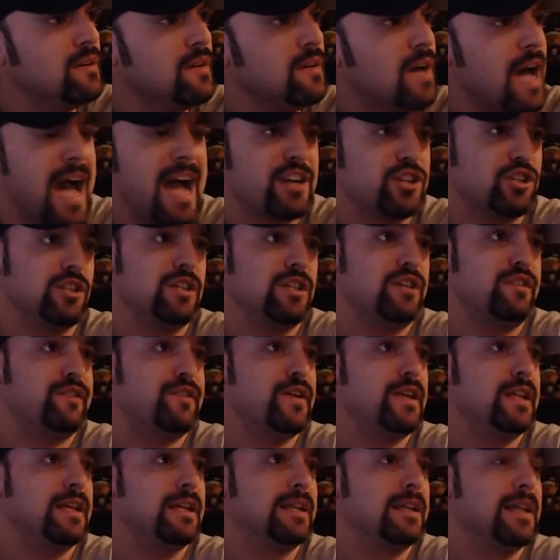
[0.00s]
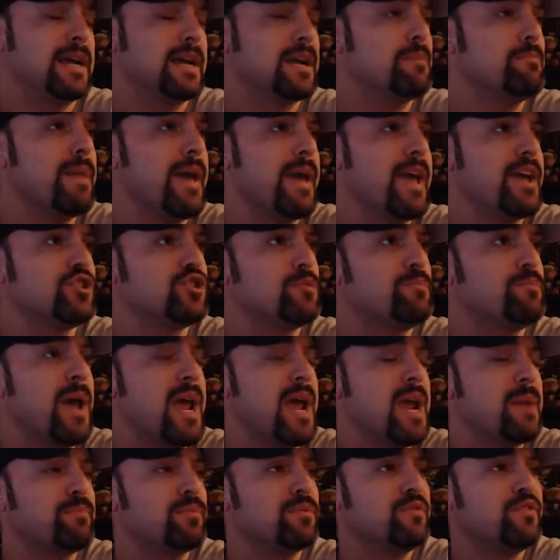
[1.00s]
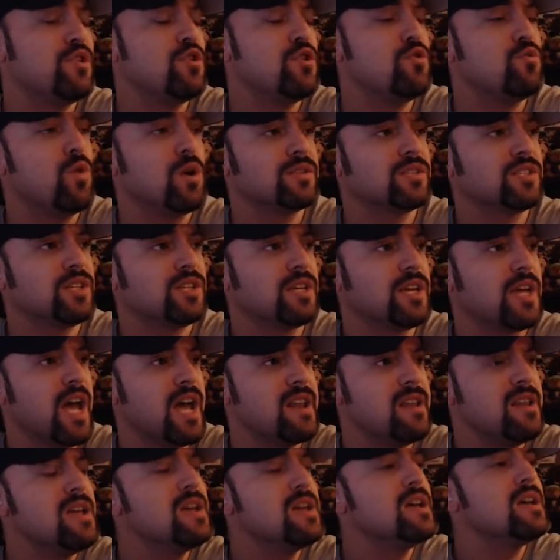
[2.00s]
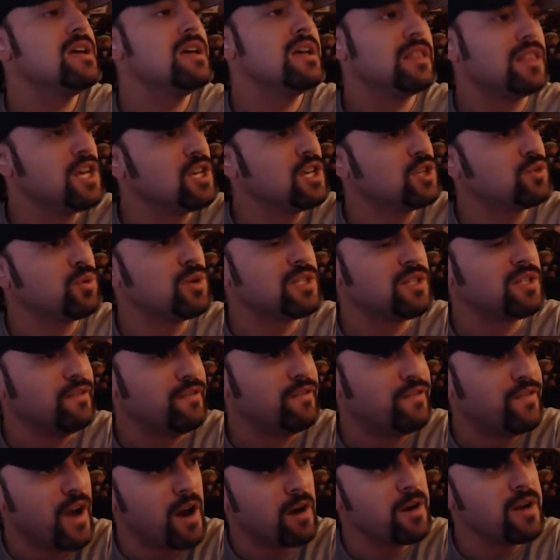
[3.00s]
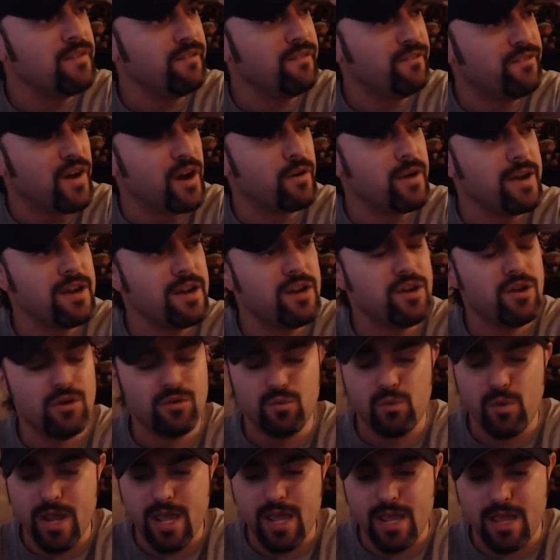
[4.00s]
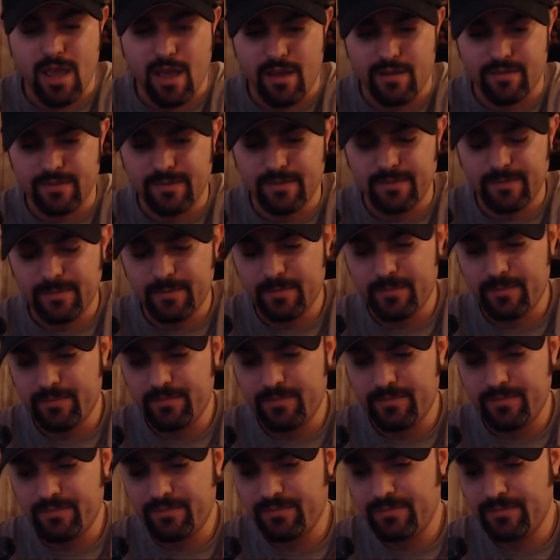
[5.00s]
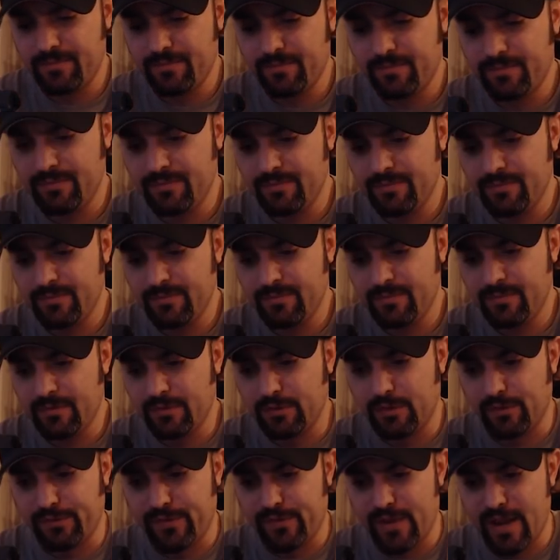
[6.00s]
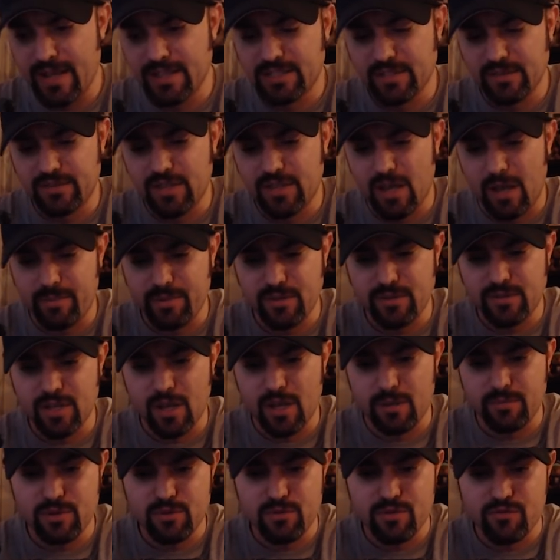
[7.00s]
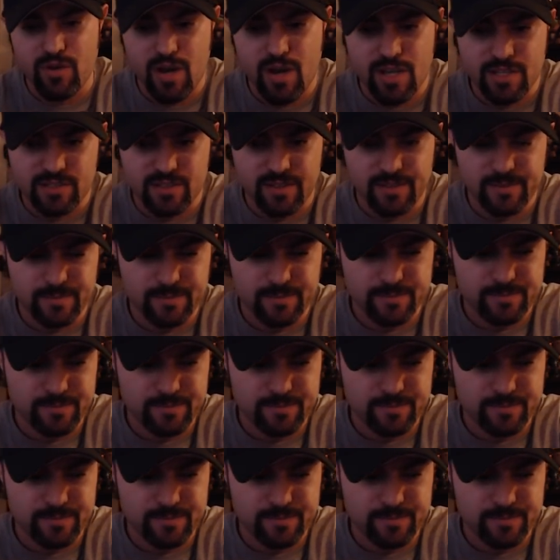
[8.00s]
actually feeling like a major pay per view once again this was a very, very good weekend for fans of WWE wrestling.